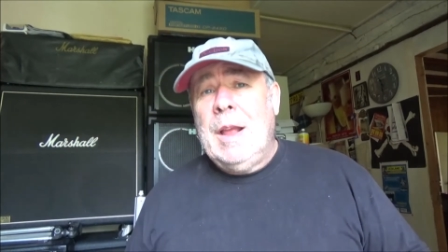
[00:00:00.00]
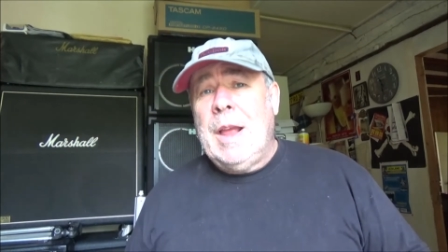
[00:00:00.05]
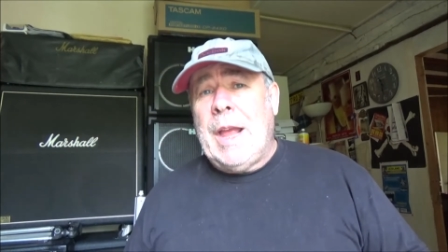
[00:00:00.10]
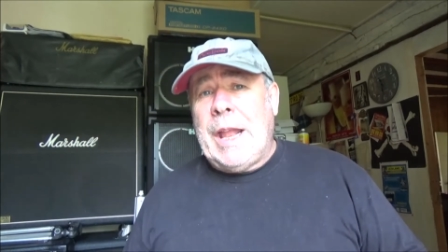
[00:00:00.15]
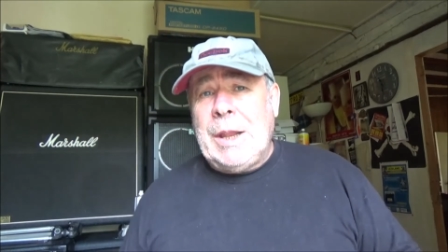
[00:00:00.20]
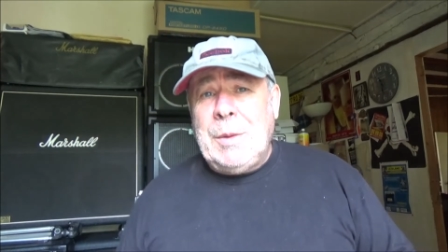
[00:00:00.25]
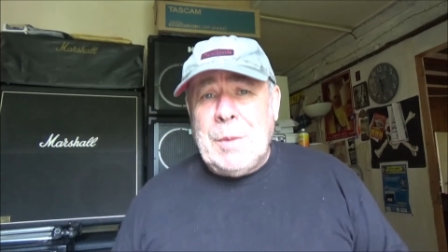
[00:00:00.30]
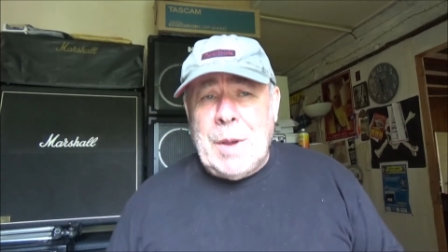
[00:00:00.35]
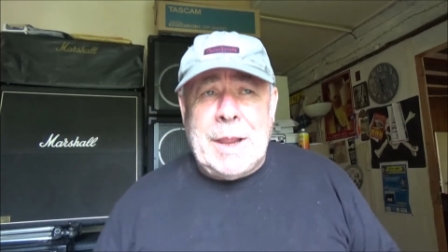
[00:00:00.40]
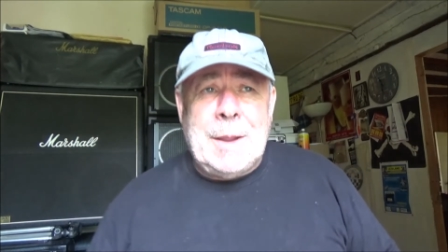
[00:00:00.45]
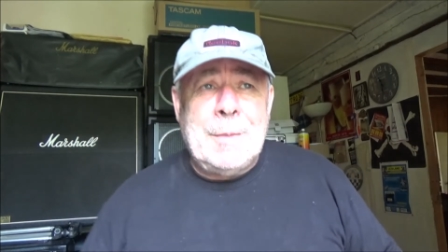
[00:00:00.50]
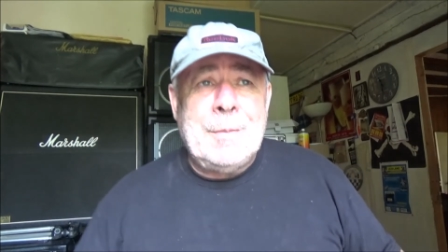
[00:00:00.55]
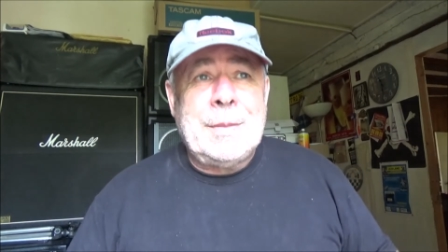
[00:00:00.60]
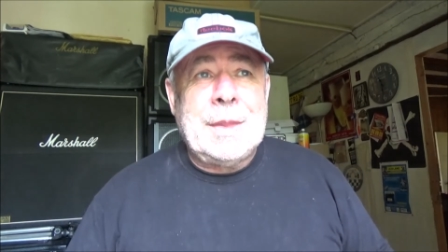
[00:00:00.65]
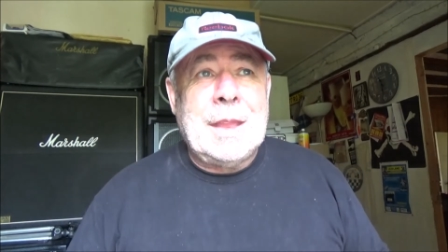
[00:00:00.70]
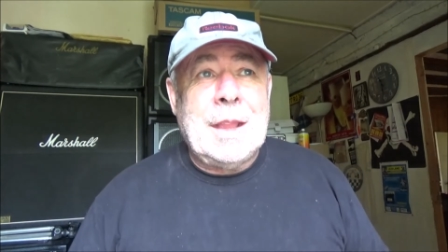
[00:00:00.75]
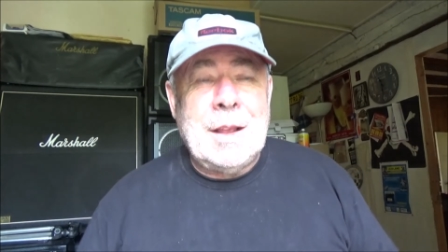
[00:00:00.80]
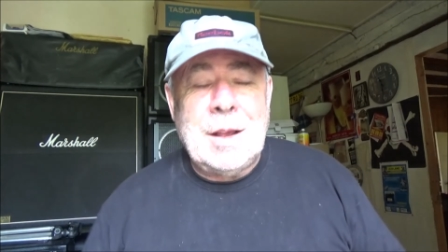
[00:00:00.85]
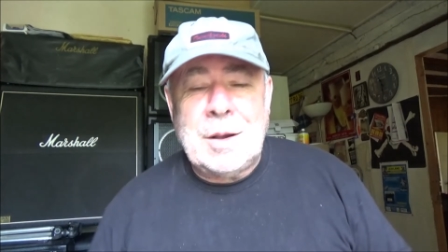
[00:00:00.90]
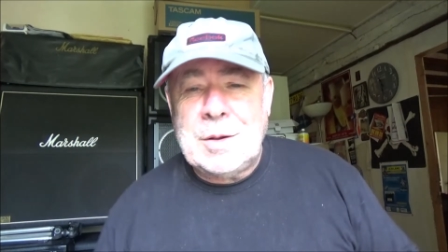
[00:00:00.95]
Anyway,
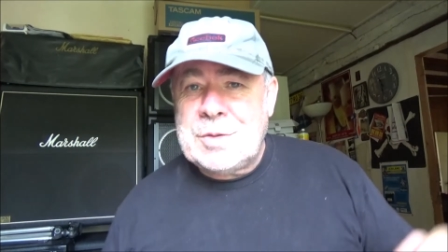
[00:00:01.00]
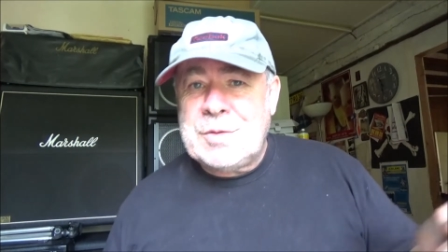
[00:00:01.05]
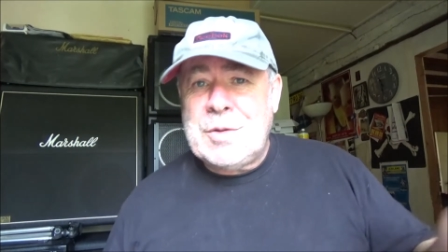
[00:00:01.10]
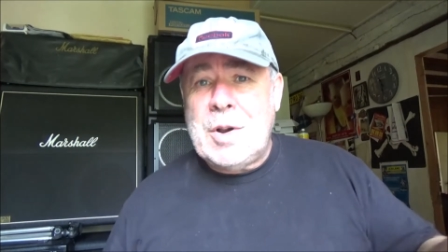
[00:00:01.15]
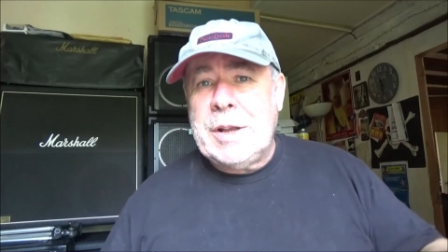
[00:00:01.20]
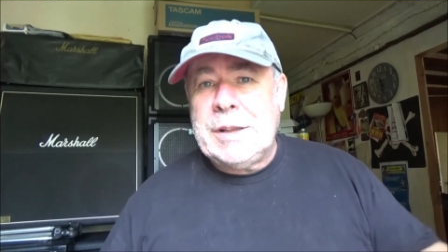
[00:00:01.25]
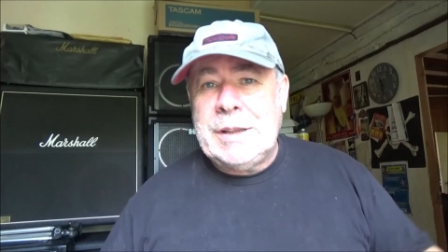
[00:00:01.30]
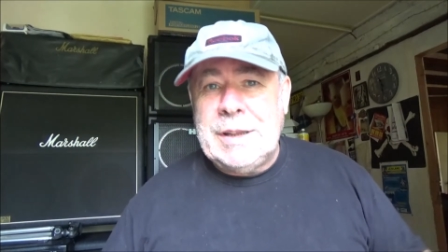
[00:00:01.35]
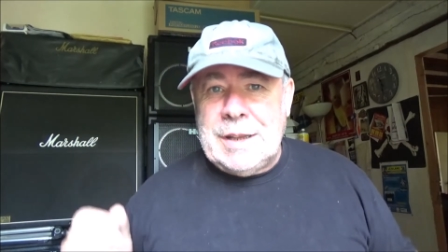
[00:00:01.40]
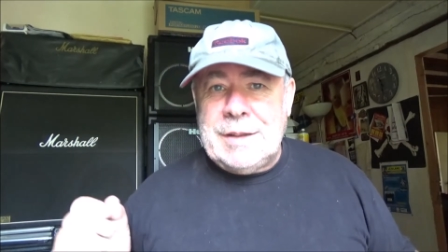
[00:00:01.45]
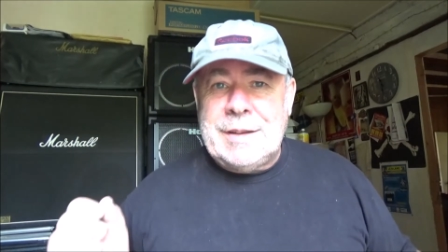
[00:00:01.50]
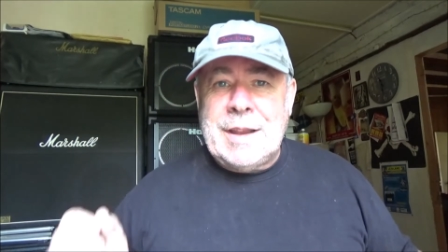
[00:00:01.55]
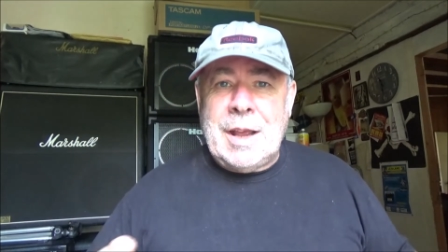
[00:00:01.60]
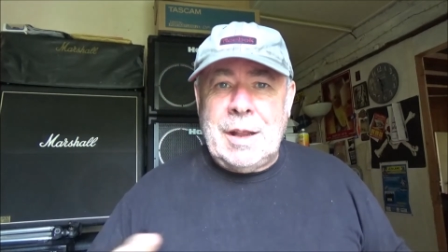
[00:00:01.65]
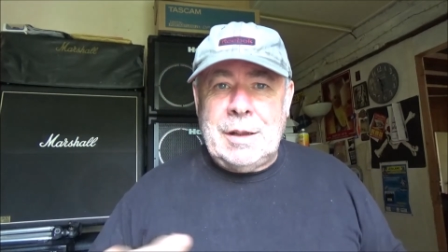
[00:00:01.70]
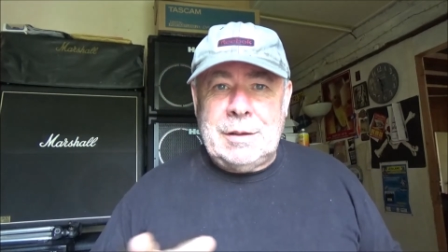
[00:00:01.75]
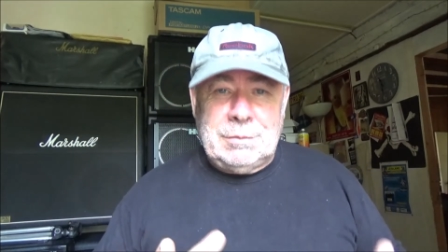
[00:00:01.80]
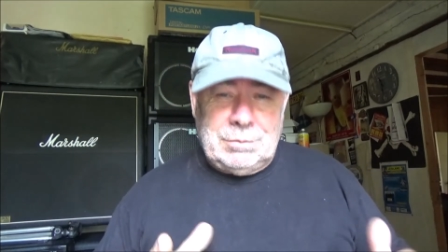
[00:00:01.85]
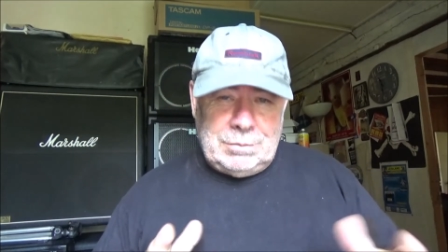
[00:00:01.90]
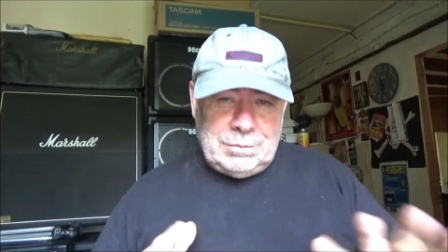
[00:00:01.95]
I was riding it
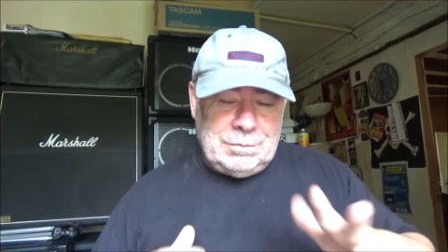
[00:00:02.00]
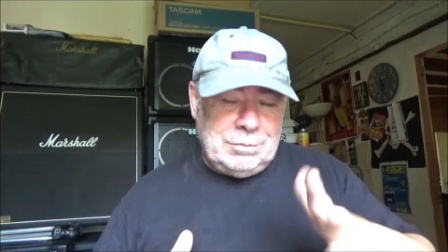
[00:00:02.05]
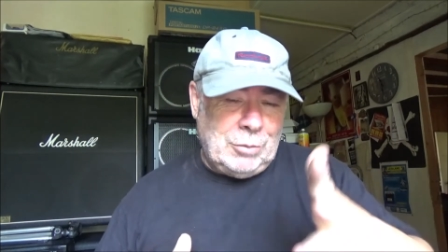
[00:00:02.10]
down